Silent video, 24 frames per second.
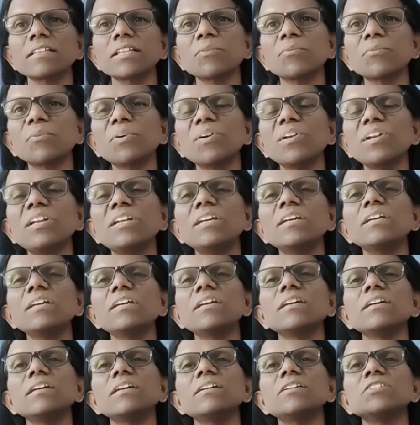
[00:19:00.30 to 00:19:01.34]
the
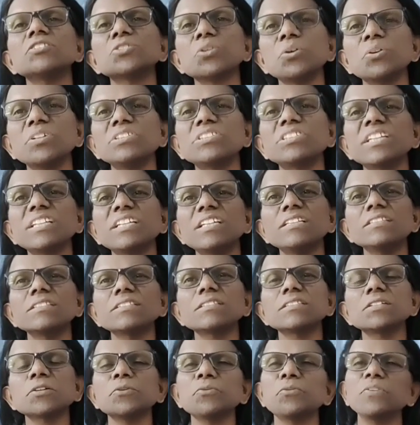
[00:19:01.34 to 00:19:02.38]
only solution
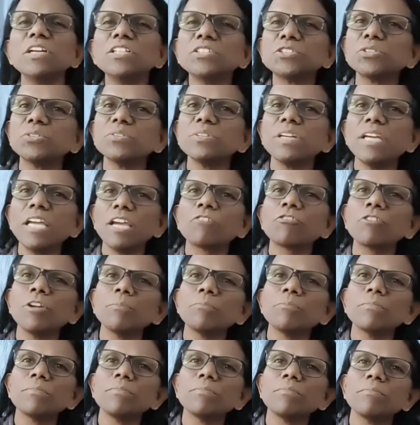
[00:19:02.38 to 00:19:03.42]
is we should
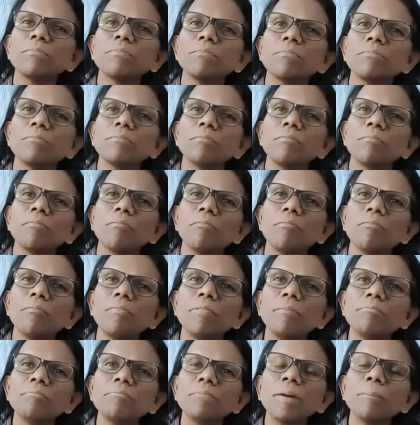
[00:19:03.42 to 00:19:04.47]
equip
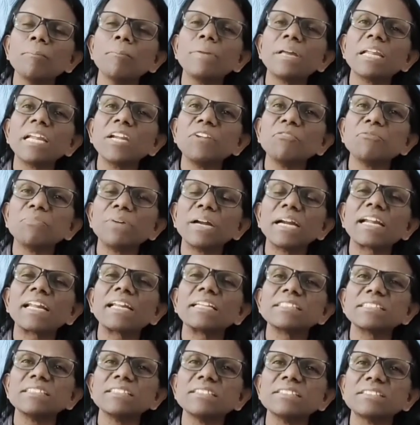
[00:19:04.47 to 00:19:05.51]
membrane
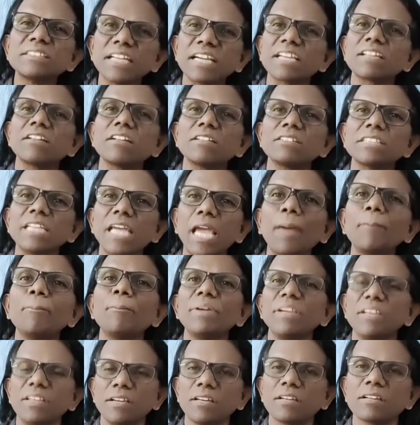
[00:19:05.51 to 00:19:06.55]
filtration technology,
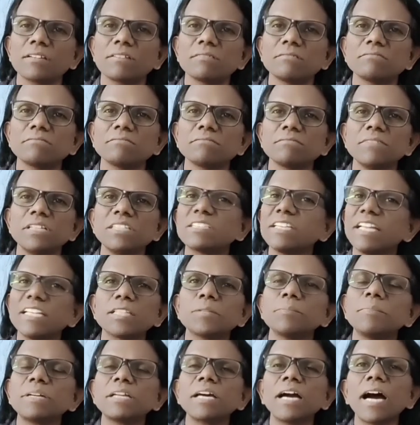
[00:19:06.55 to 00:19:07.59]
MBR. It's
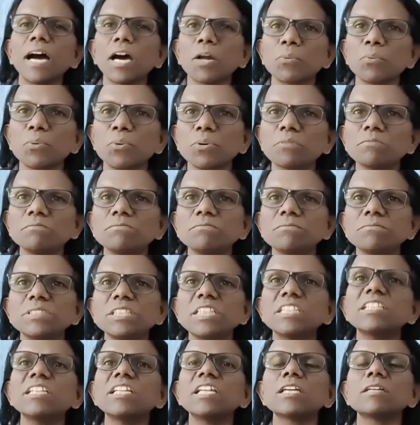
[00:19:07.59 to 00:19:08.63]
nothing but RO,
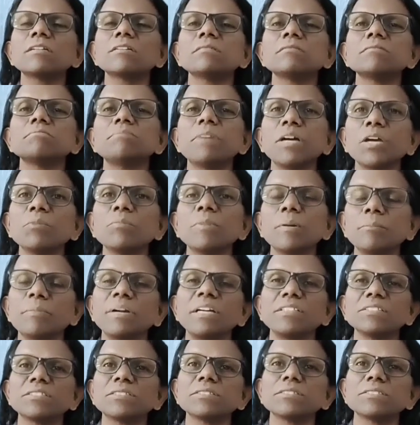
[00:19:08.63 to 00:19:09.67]
synthetic
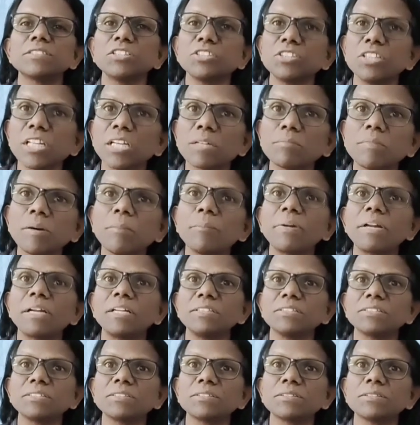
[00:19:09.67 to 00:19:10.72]
biomembranes, synthetic
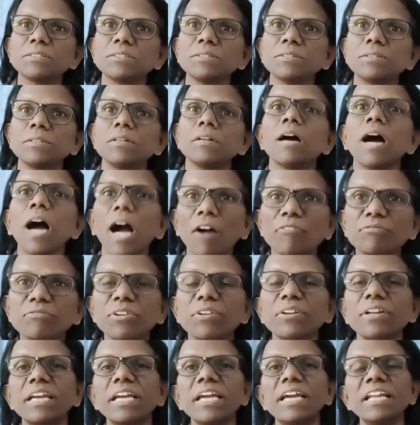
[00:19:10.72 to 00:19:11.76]
membranes,
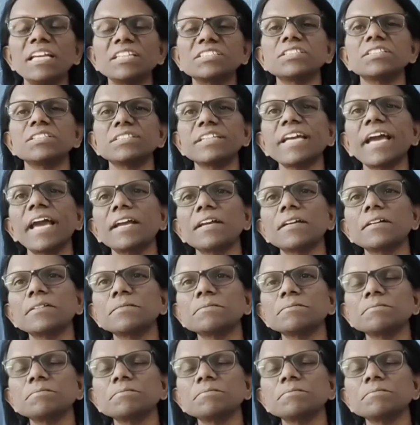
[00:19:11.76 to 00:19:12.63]
after aeration tank.